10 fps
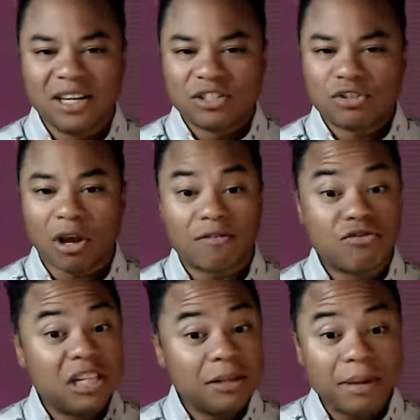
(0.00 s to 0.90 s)
So I've
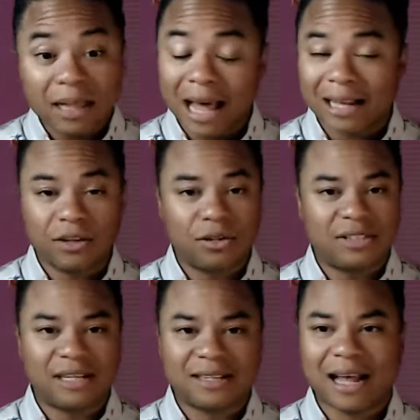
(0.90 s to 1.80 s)
really been locked in on
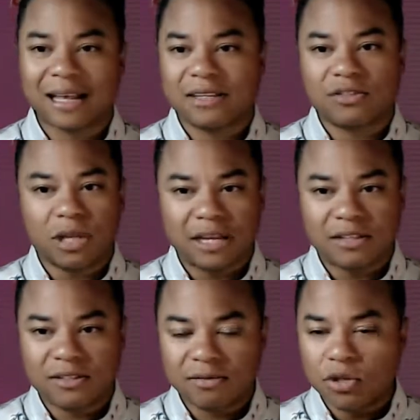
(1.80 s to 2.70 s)
TikTok as
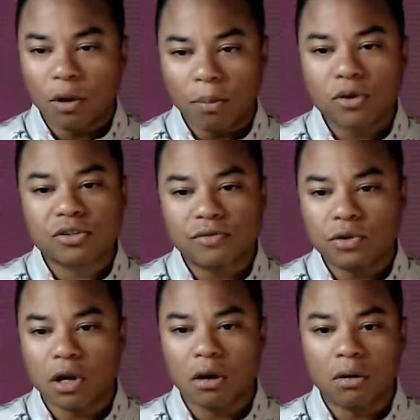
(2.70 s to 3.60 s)
most of
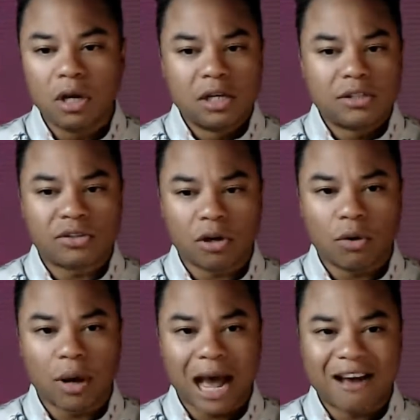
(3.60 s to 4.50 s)
you know.
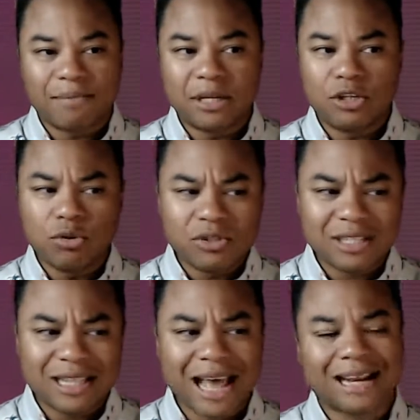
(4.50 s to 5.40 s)
So I've been
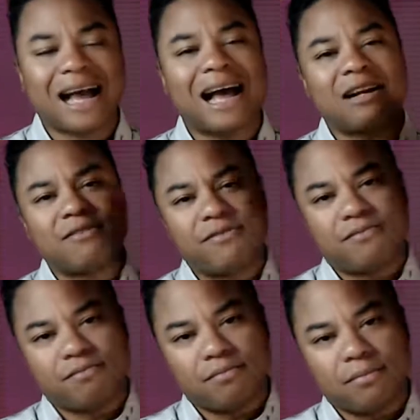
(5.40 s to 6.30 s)
using that kind of
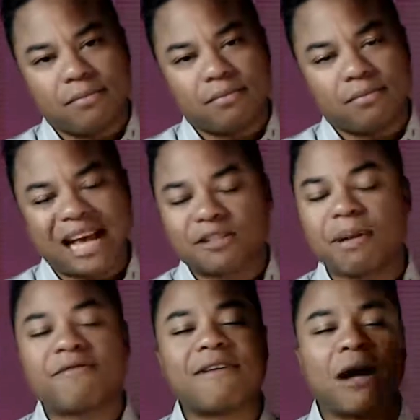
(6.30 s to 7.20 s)
as
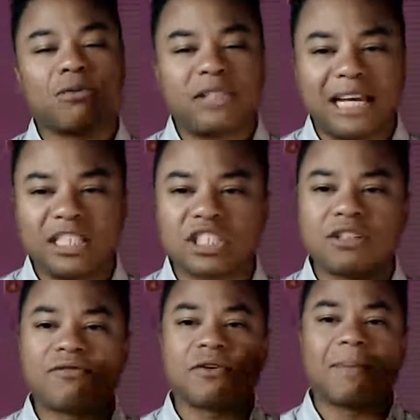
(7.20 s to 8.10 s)
my
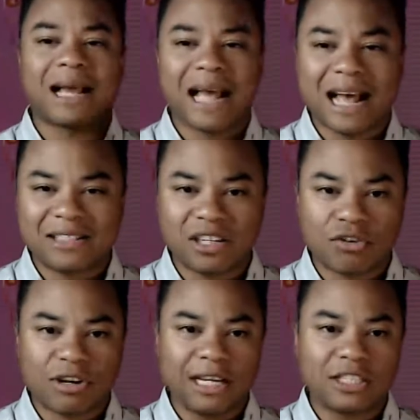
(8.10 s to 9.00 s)
foundation for my content
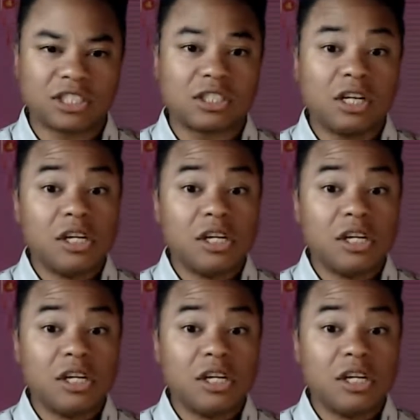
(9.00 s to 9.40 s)
creation.